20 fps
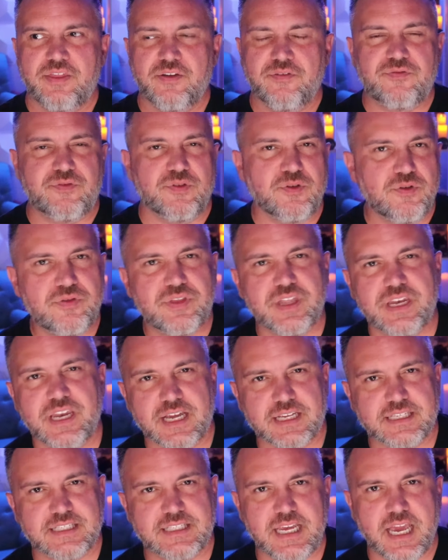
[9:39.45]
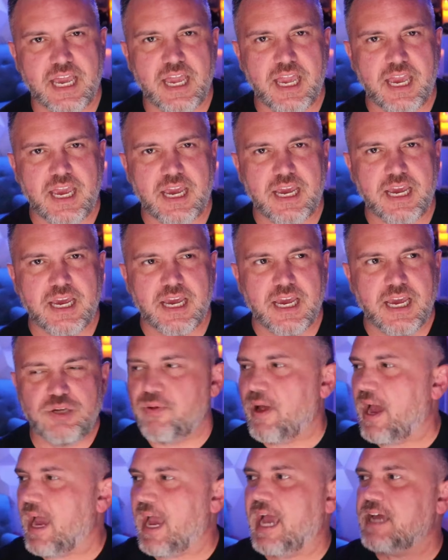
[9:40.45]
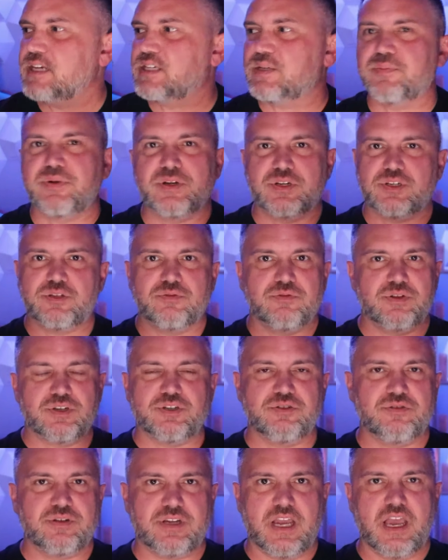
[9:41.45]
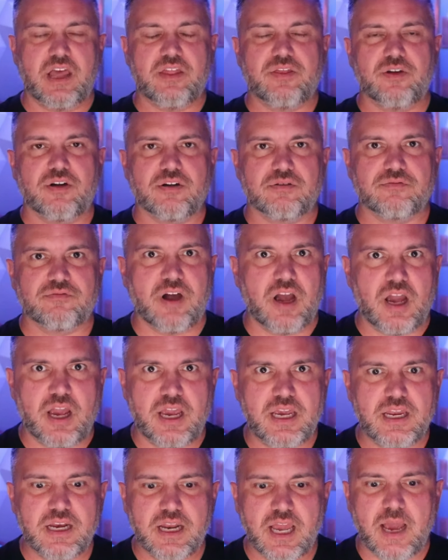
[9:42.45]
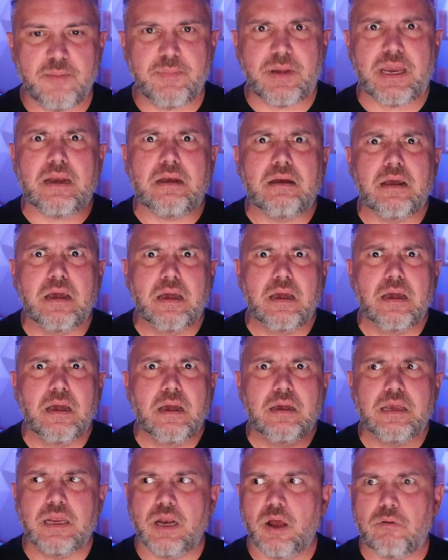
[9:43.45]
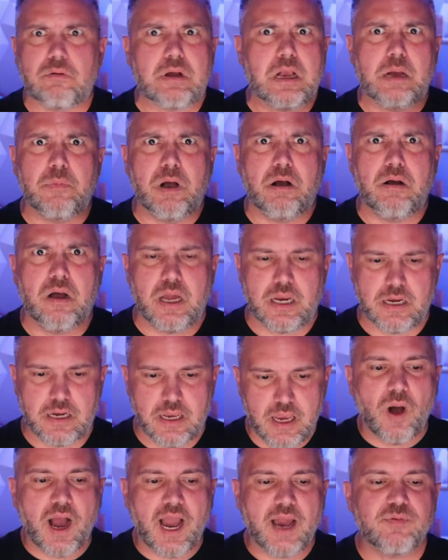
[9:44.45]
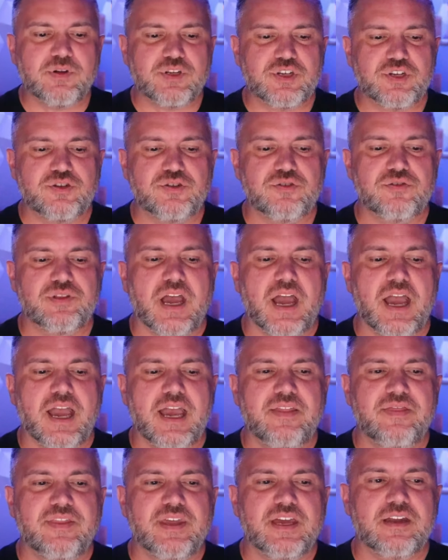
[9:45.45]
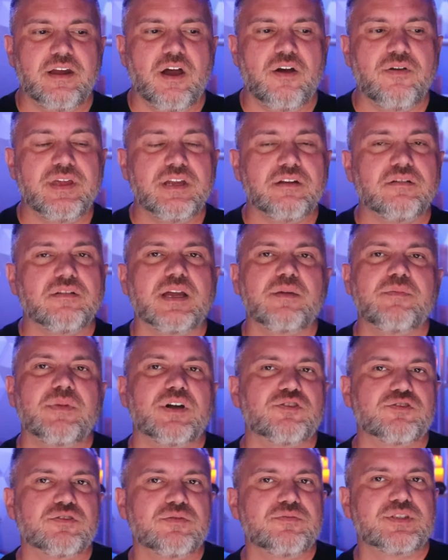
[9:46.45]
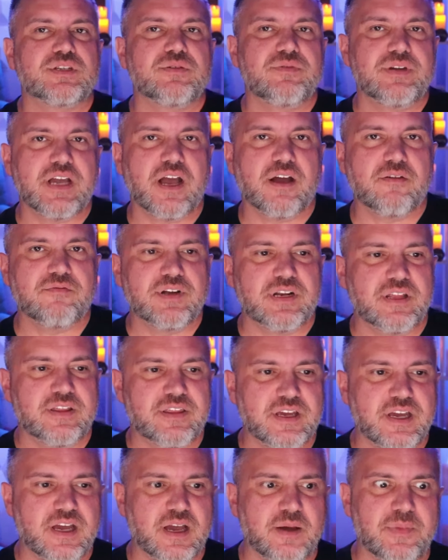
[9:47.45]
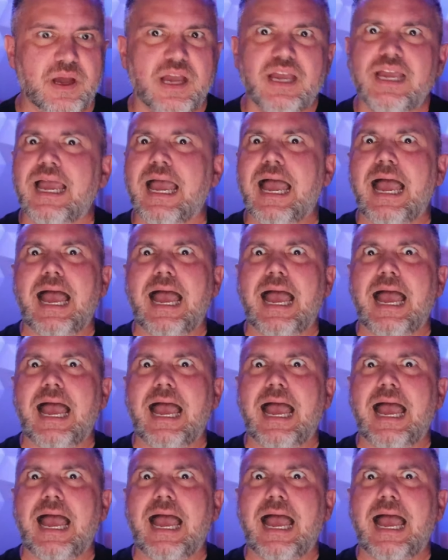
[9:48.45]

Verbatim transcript: the food the next day? you had to put two and two together, right? I mean, you know, come on. Why would you do that? And then, oh, they don't like mushrooms, so we got rid of them.